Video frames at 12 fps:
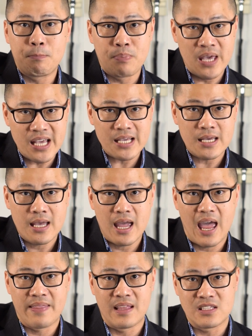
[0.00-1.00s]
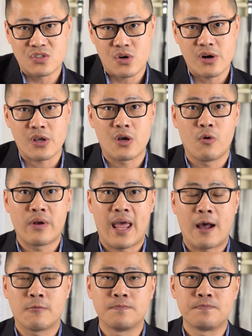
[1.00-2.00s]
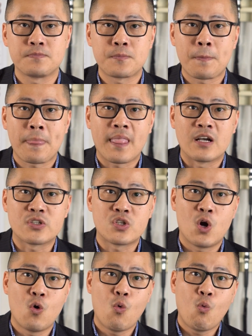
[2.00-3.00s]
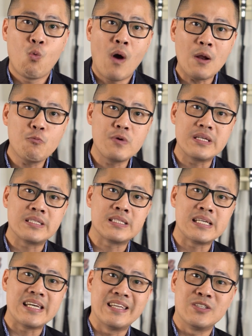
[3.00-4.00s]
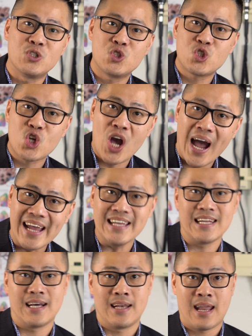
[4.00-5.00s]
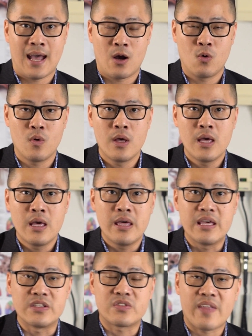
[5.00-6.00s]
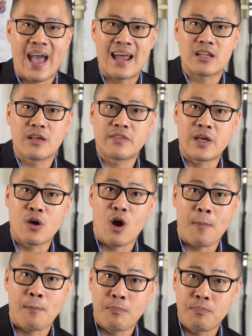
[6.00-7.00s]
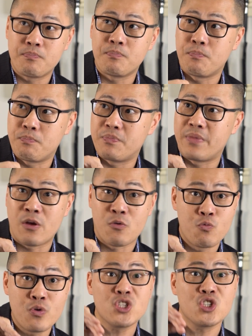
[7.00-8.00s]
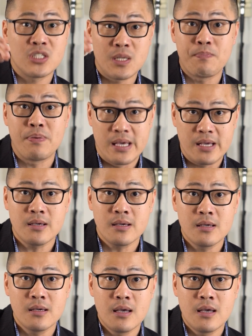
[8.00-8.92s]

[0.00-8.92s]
peak, and then start to go down. So what we see in China now is that they reached the peak